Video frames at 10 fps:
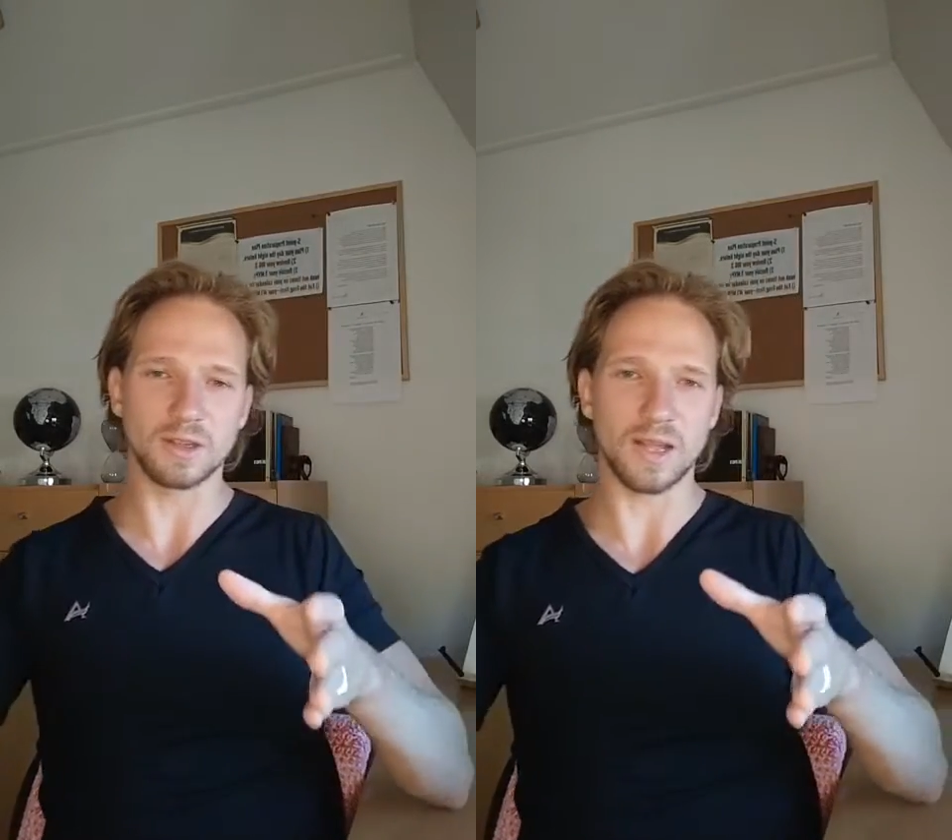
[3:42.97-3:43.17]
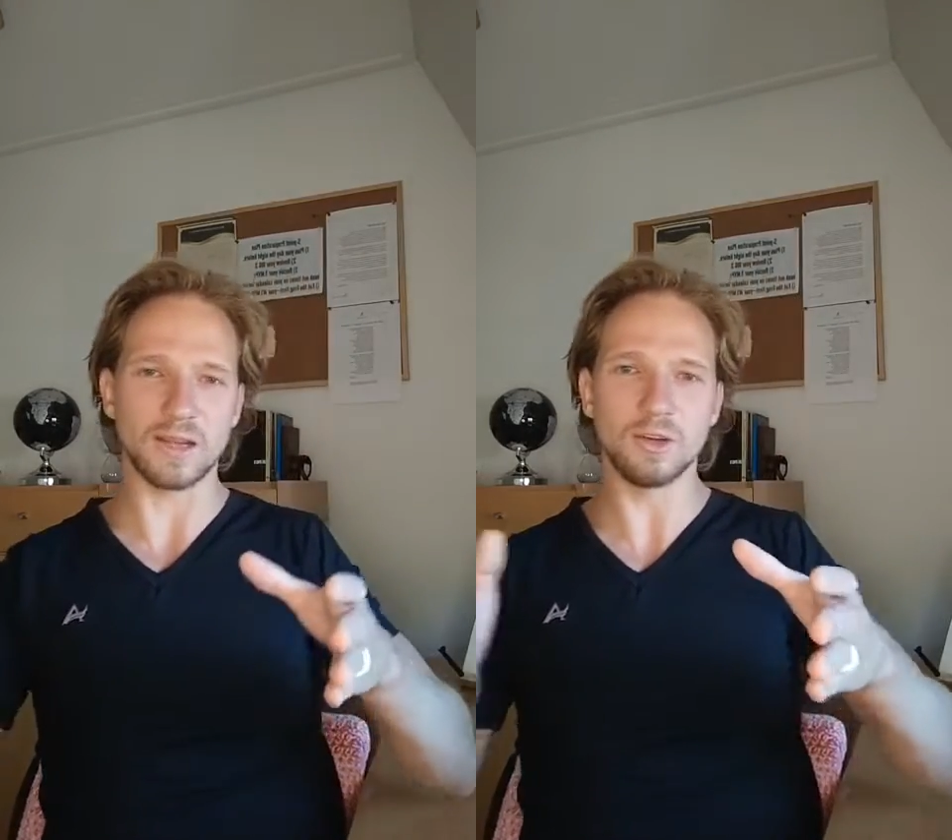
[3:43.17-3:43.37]

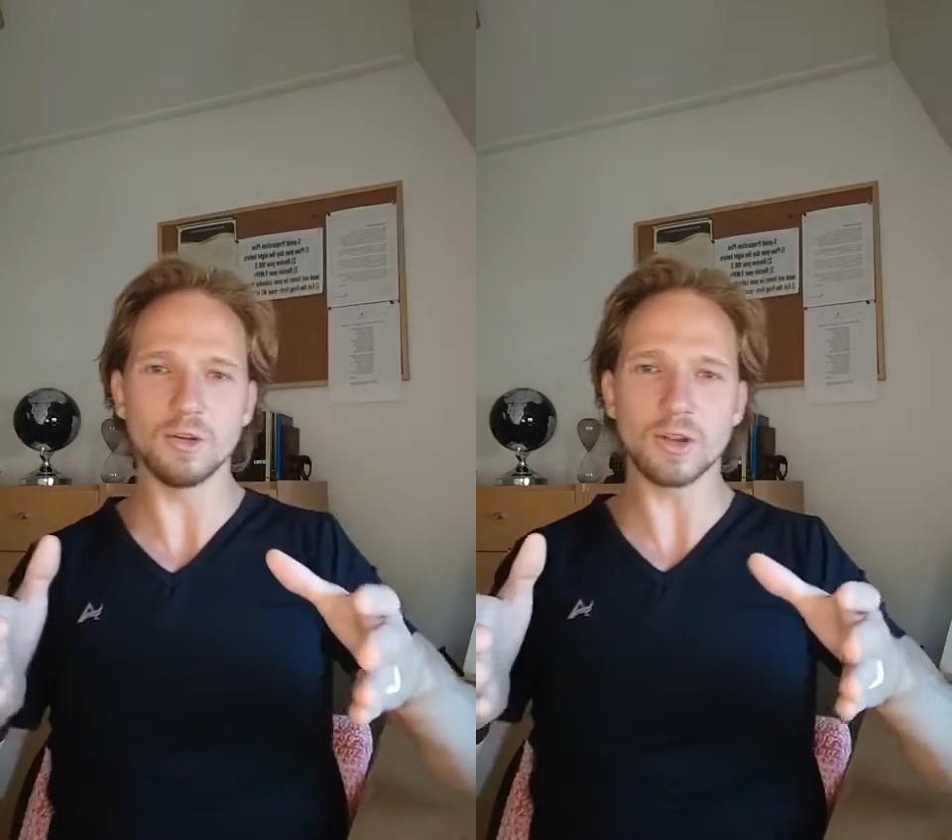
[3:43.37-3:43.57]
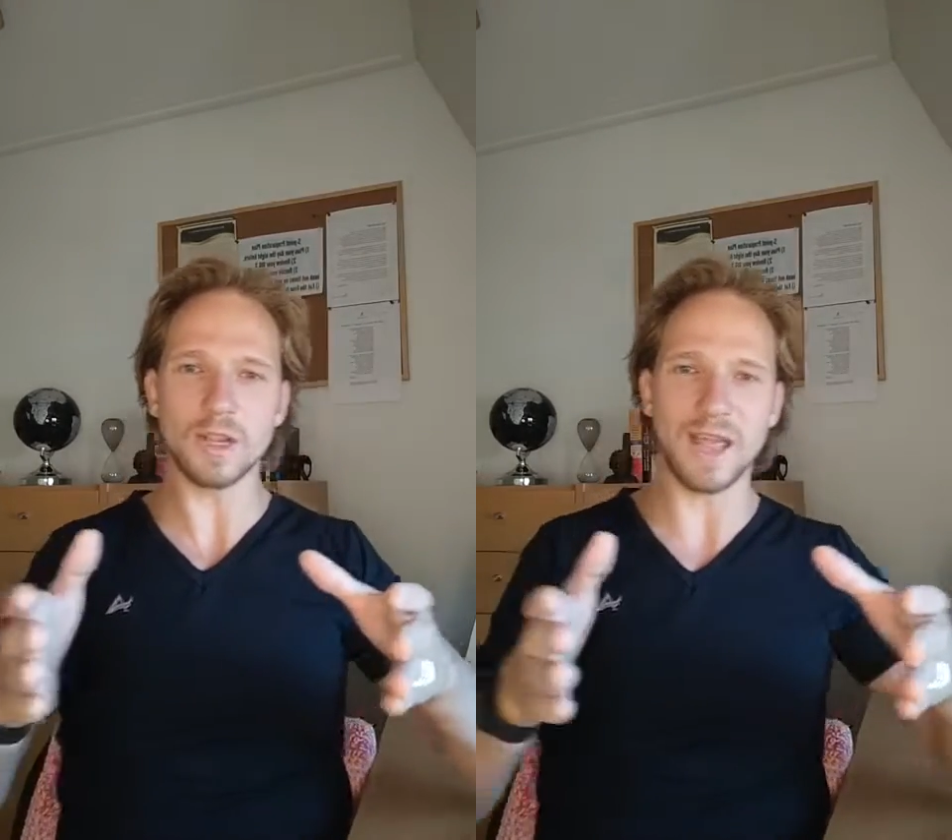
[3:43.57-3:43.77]
and
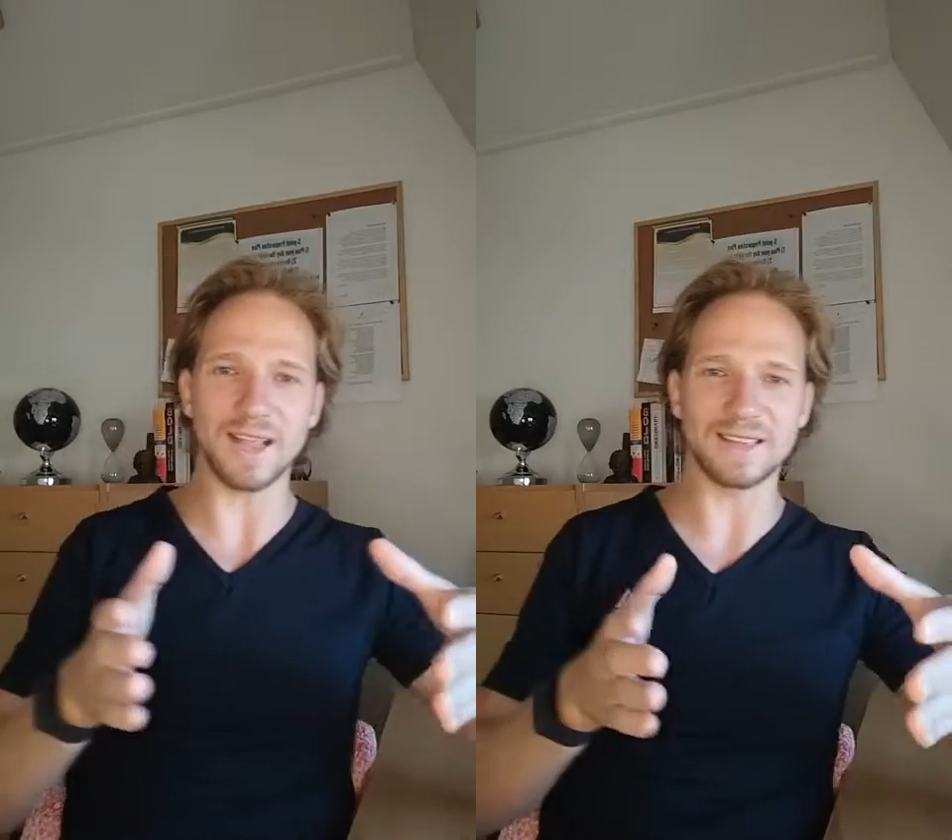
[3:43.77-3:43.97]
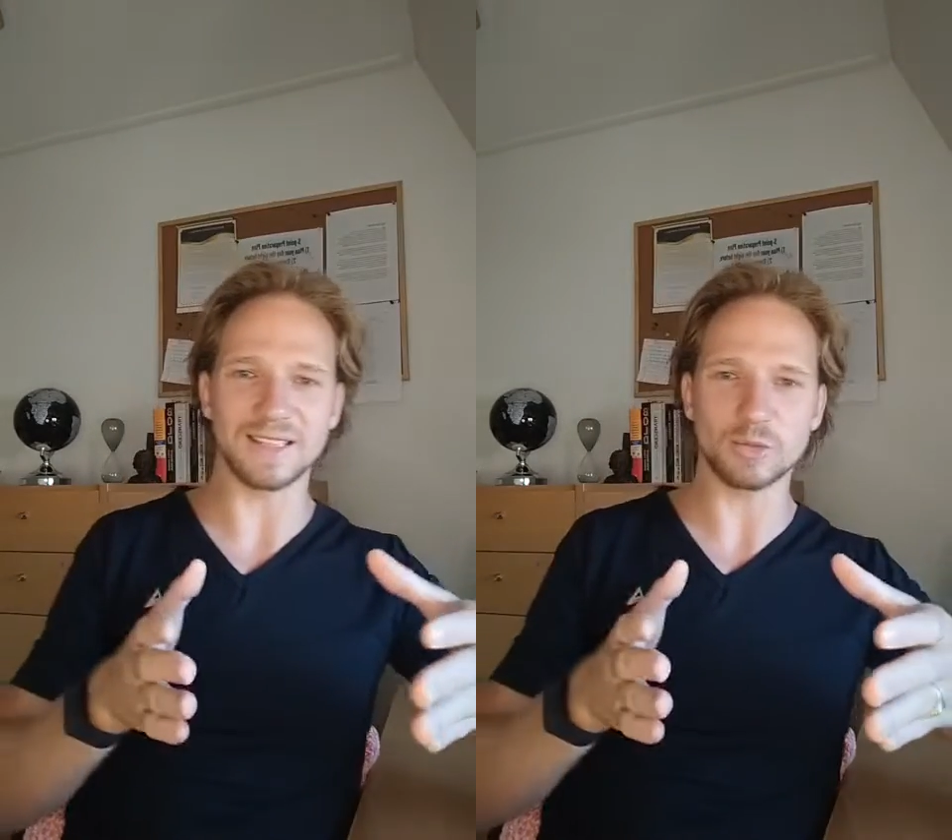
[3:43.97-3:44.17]
looking
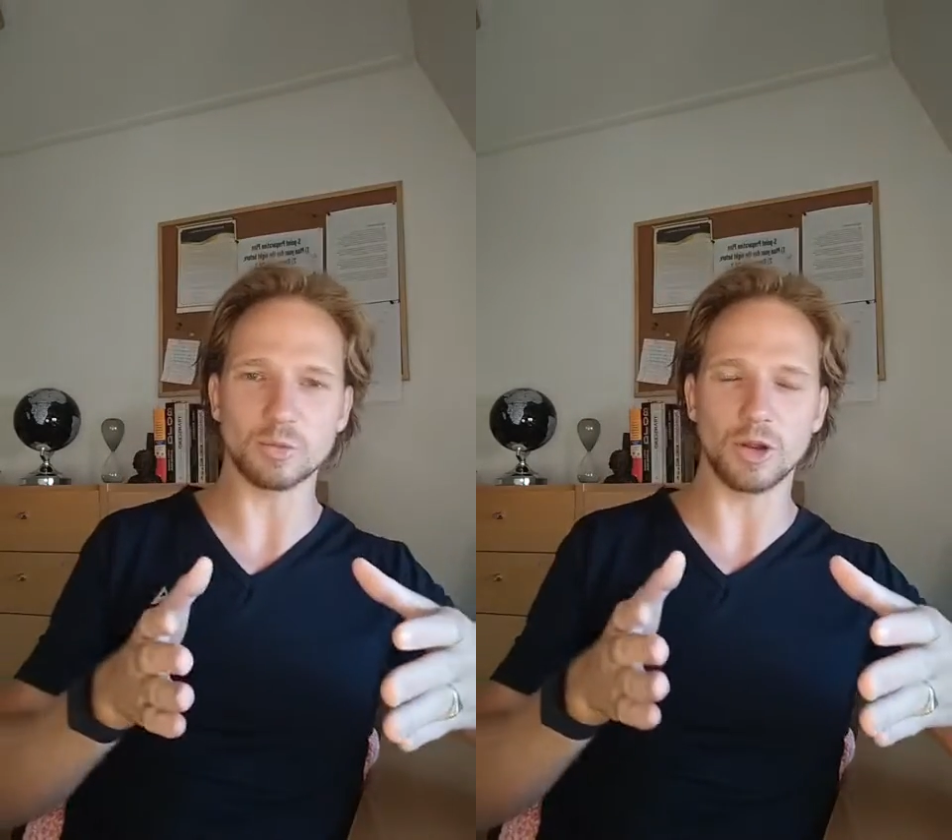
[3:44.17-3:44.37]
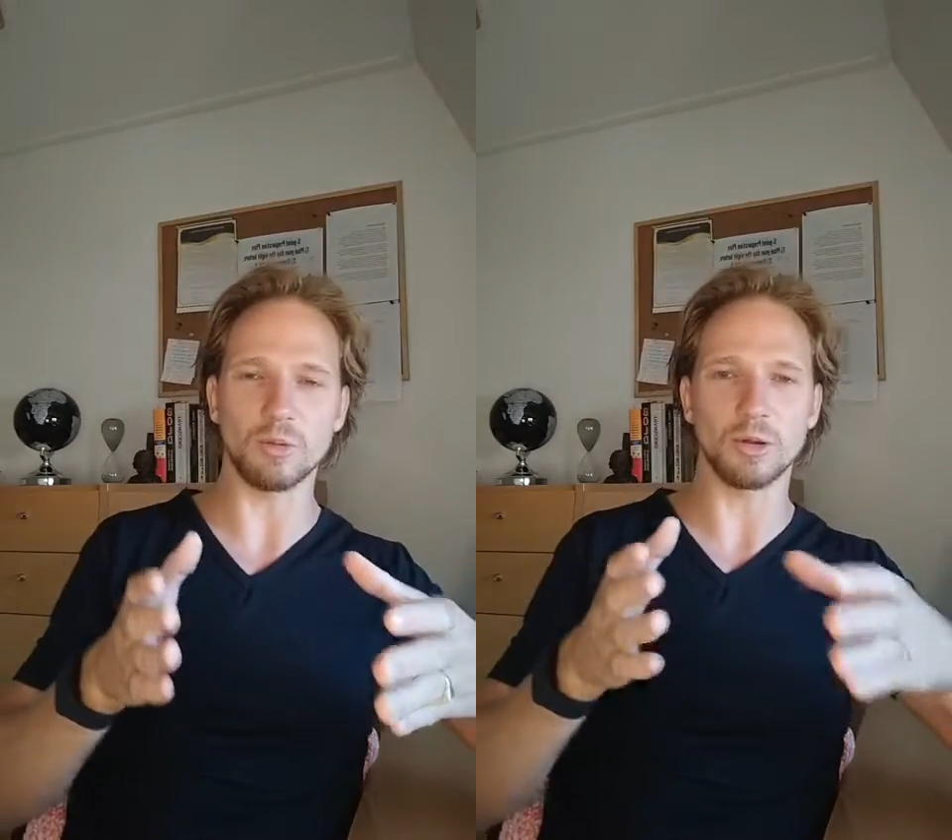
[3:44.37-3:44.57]
at this
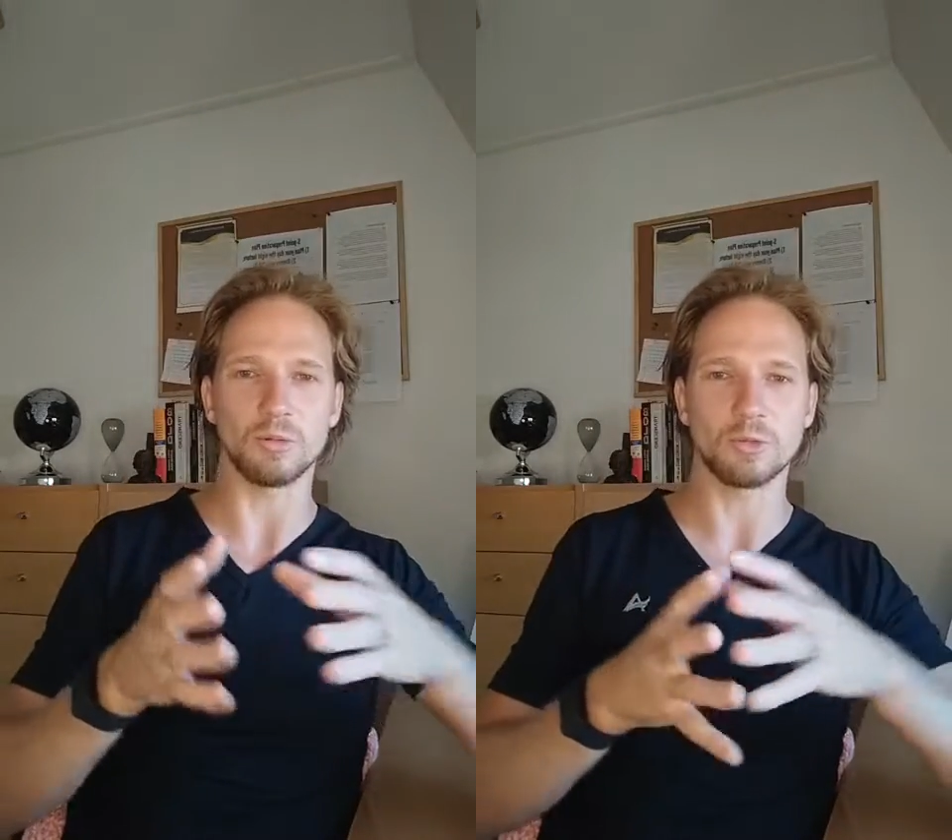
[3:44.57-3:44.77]
problem